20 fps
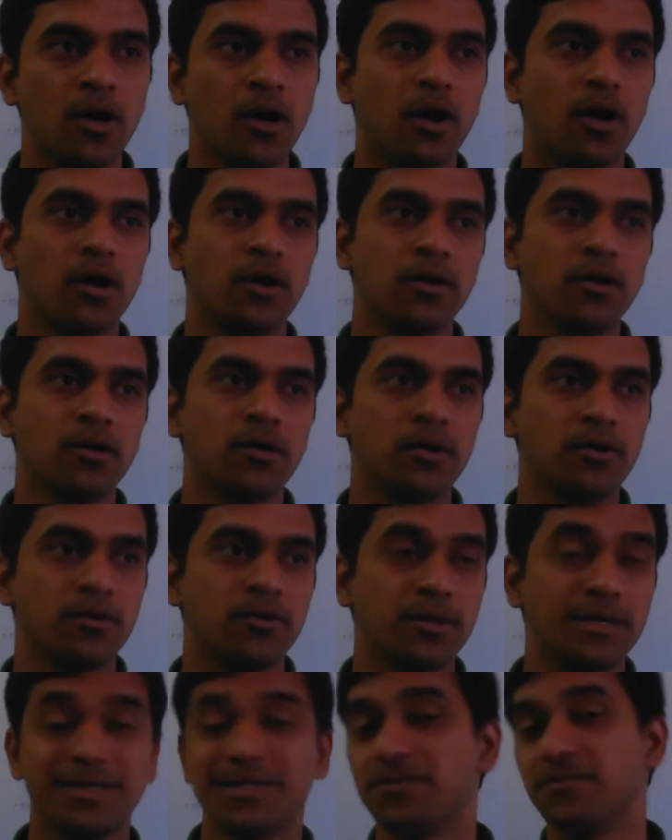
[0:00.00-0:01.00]
or
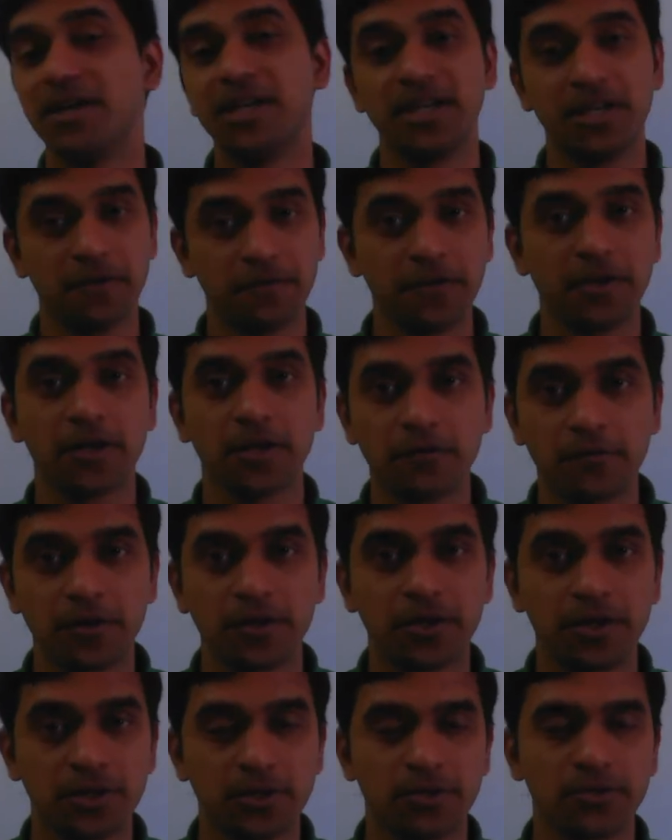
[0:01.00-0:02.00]
it's very difficult for
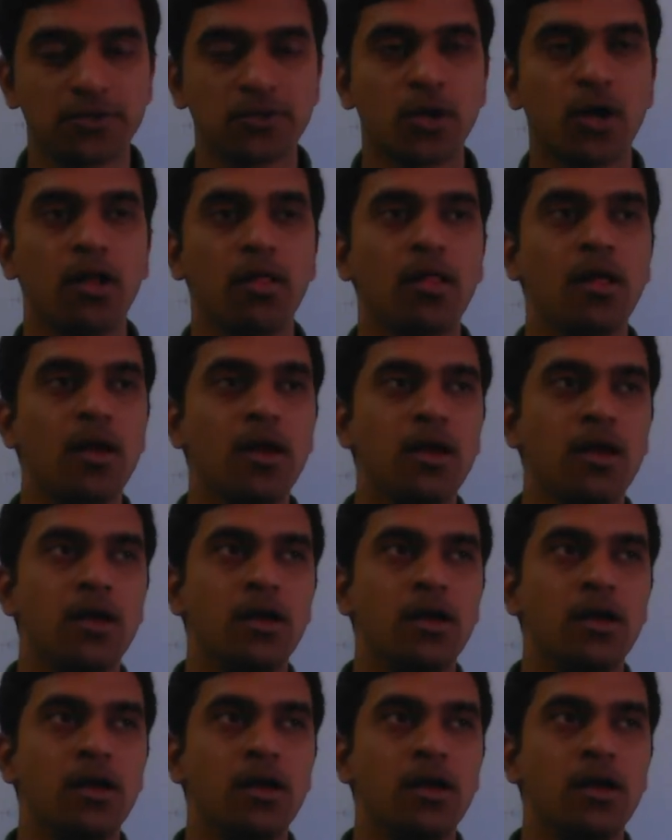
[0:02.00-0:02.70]
them to solve.